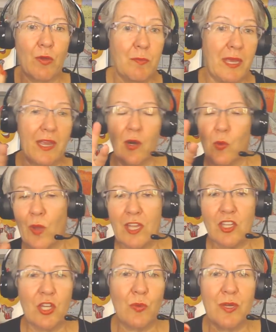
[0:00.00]
would be or
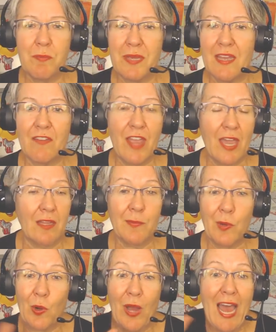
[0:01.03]
when you would be
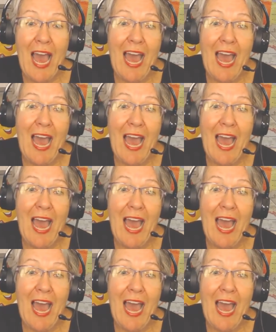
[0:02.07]
available.